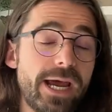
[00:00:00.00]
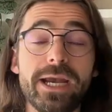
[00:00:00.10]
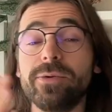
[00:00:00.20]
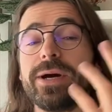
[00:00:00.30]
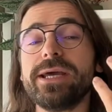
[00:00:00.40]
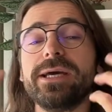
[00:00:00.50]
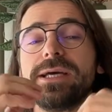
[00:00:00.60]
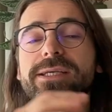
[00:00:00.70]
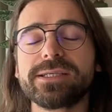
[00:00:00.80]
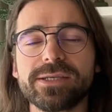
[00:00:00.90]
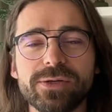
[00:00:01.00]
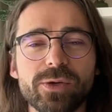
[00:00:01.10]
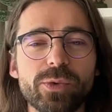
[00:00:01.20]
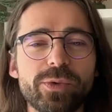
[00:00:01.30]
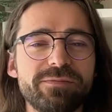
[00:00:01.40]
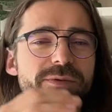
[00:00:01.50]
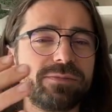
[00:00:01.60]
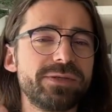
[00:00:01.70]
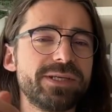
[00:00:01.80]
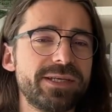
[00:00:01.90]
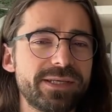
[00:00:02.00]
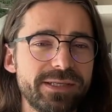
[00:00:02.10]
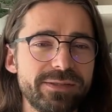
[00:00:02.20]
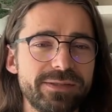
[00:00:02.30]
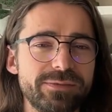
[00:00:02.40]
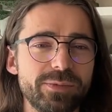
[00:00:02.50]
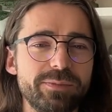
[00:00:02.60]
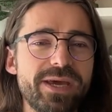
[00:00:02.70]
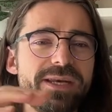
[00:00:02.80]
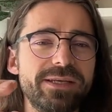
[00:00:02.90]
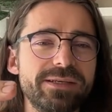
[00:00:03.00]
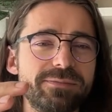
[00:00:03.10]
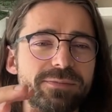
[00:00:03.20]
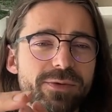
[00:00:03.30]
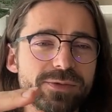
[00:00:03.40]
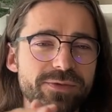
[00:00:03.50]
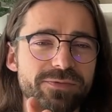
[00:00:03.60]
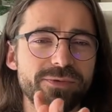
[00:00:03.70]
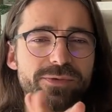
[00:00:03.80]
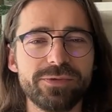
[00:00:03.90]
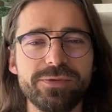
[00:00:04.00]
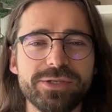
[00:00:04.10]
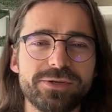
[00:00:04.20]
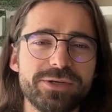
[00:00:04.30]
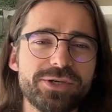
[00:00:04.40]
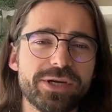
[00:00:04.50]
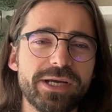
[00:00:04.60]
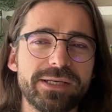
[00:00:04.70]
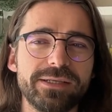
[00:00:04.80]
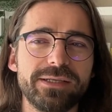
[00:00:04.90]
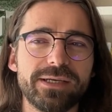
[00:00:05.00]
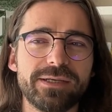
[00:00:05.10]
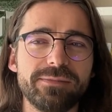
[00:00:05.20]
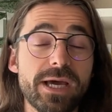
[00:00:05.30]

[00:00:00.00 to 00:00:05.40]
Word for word: anyway so we've been presenting we made the proposal for the research and uh,